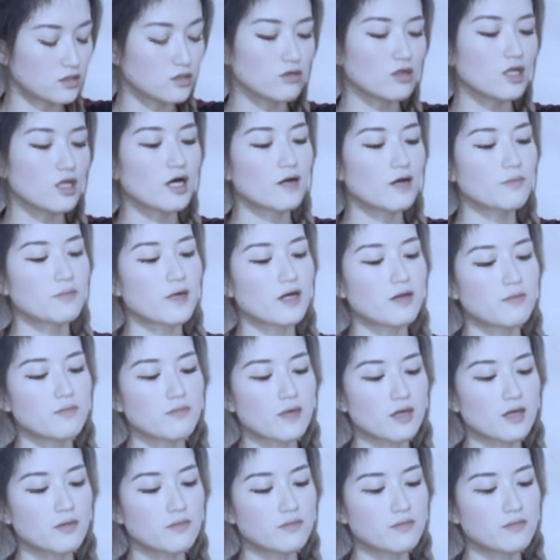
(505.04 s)
No lah,
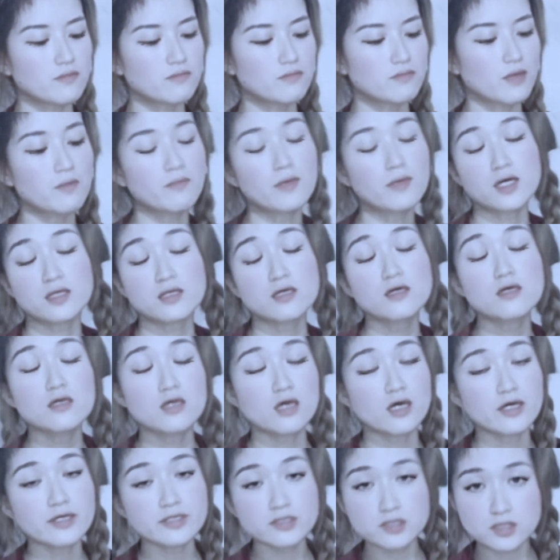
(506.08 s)
my mother,
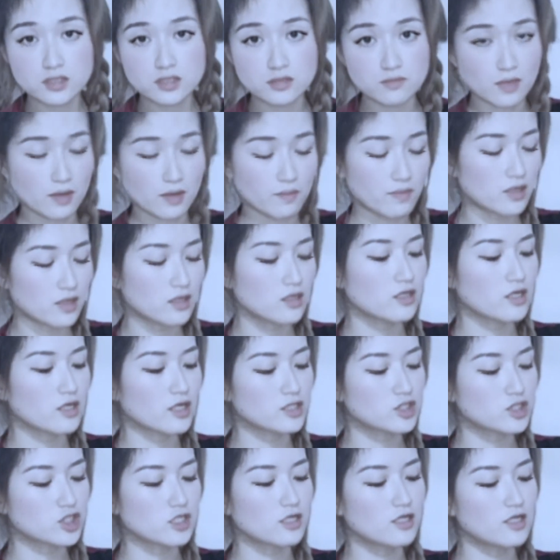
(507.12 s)
yes. My mother,
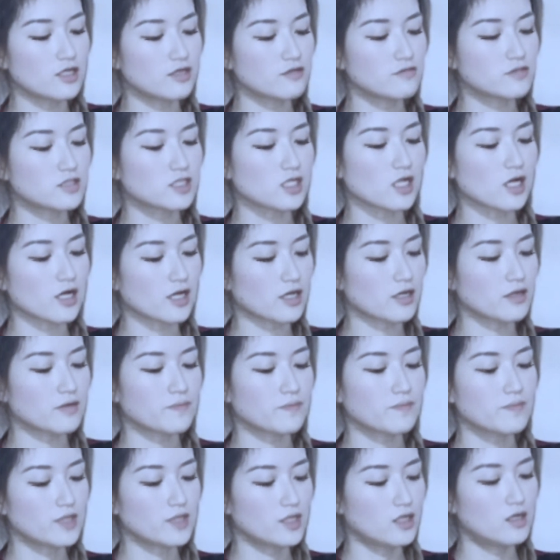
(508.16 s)
yes, she lives
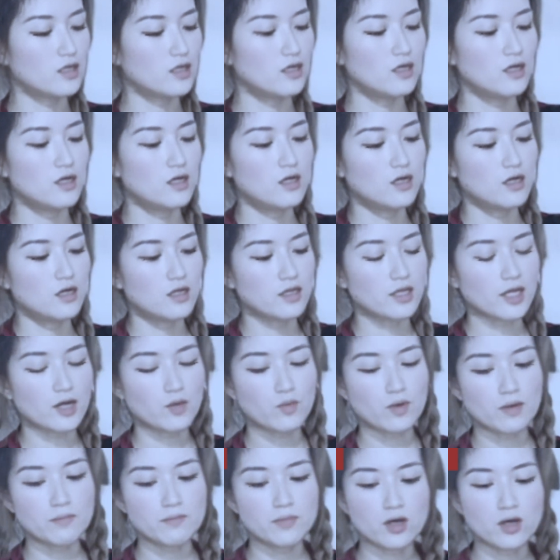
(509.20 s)
like
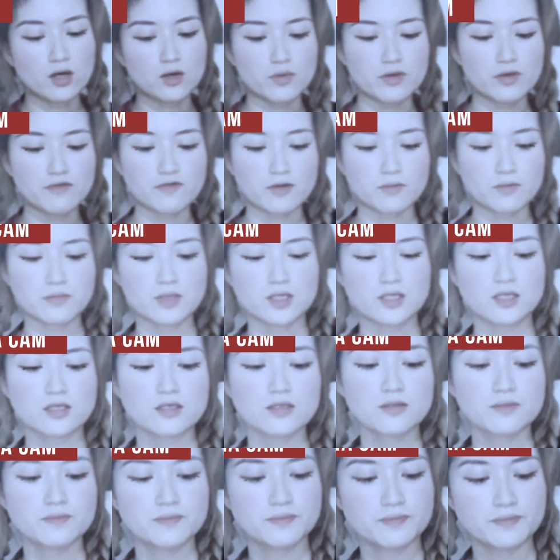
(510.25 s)
1 block away from
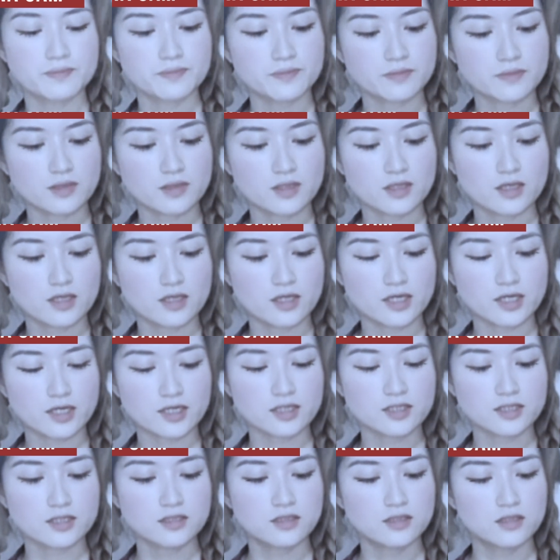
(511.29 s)
me.
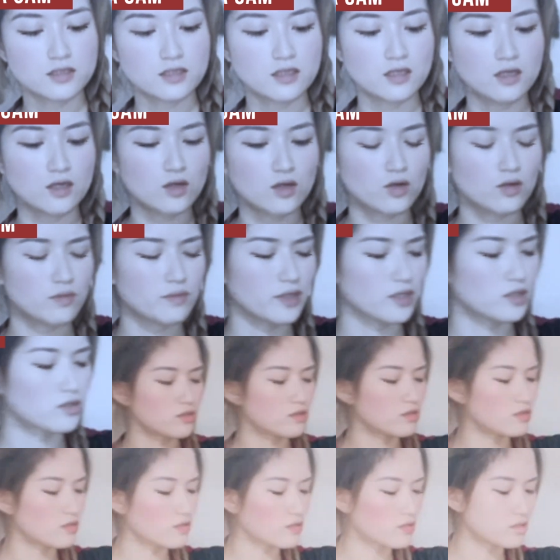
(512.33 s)
Yeah. Oh my
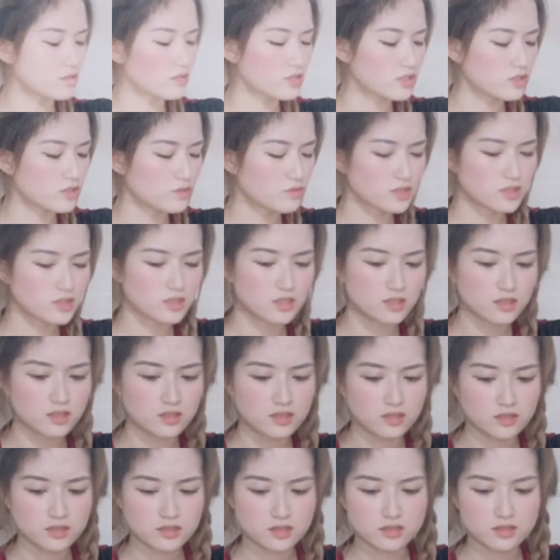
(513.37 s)
god, what is
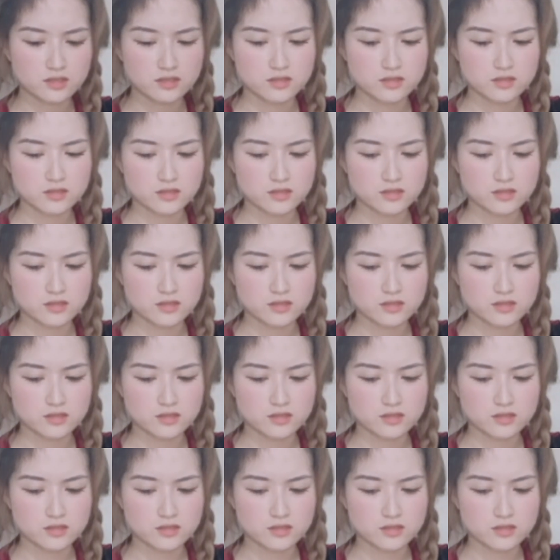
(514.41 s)
this?